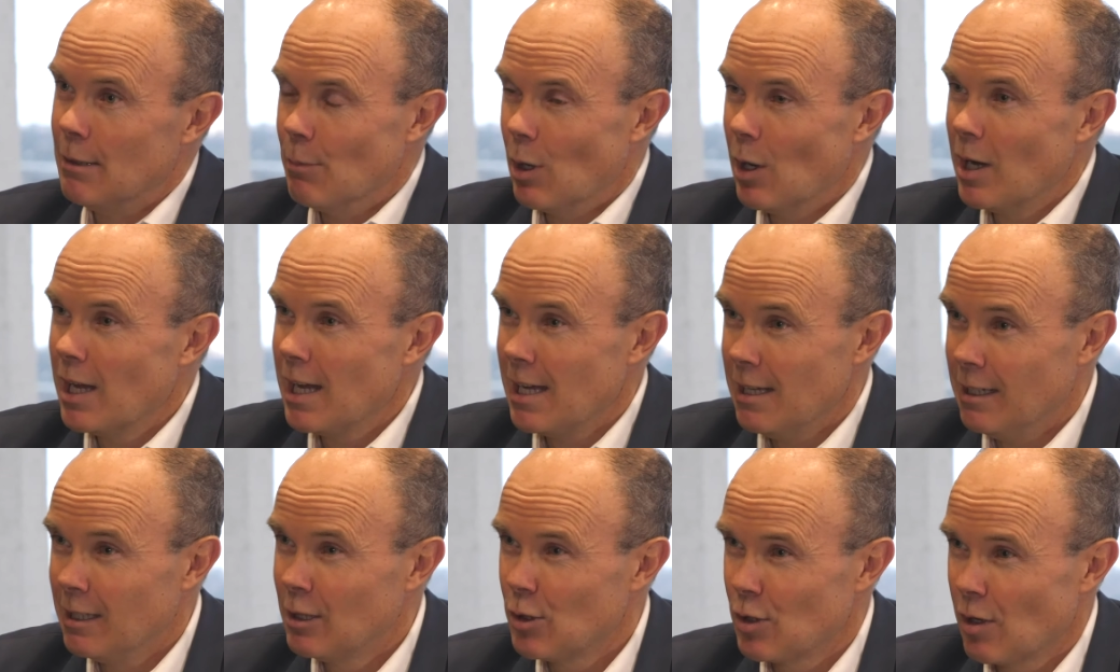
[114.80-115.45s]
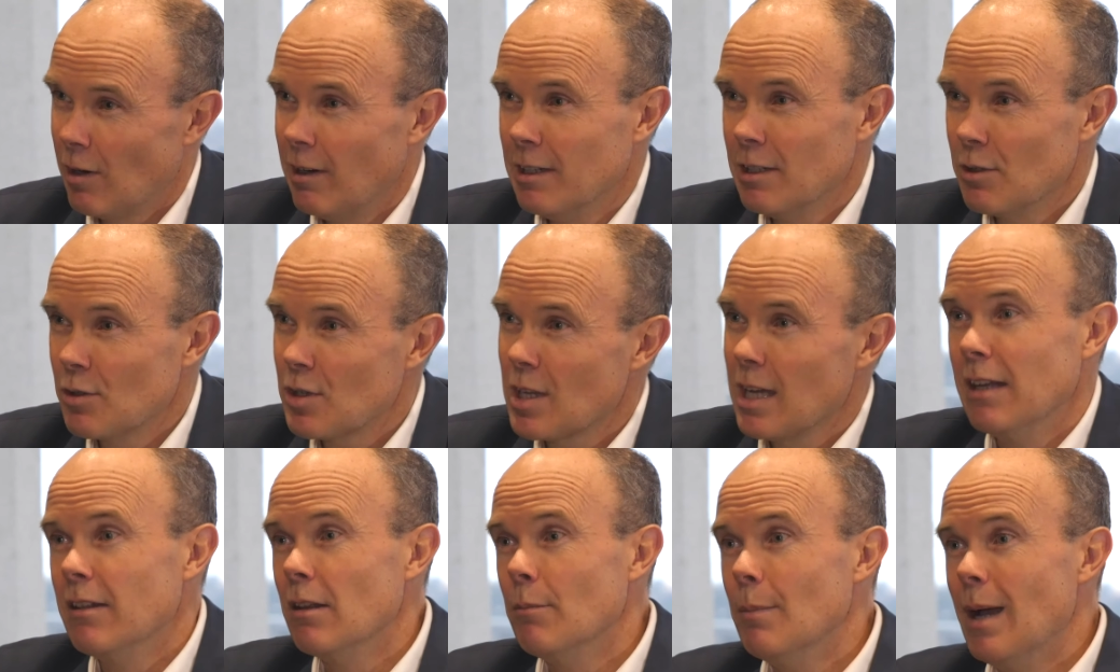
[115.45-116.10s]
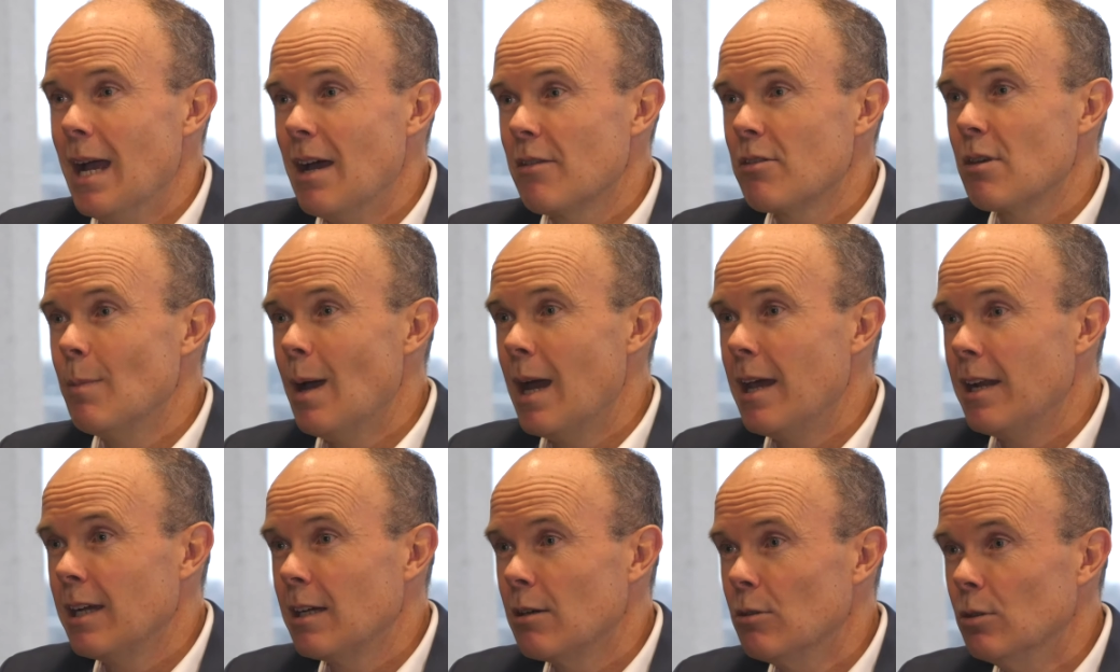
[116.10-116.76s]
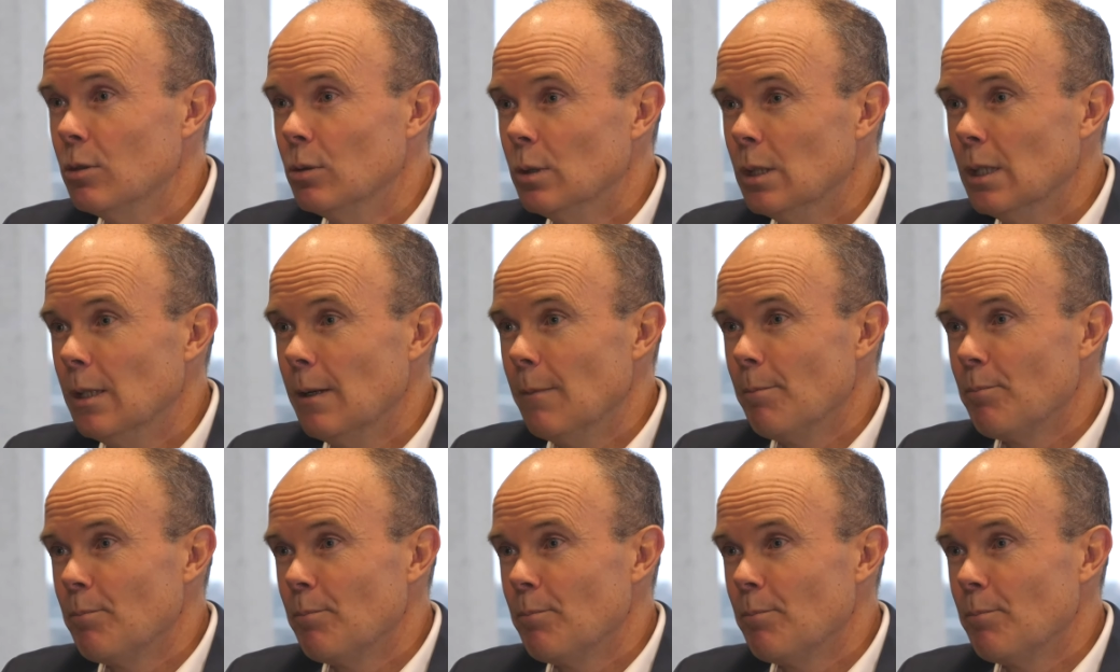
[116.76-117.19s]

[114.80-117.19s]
head, because I understand the mathematical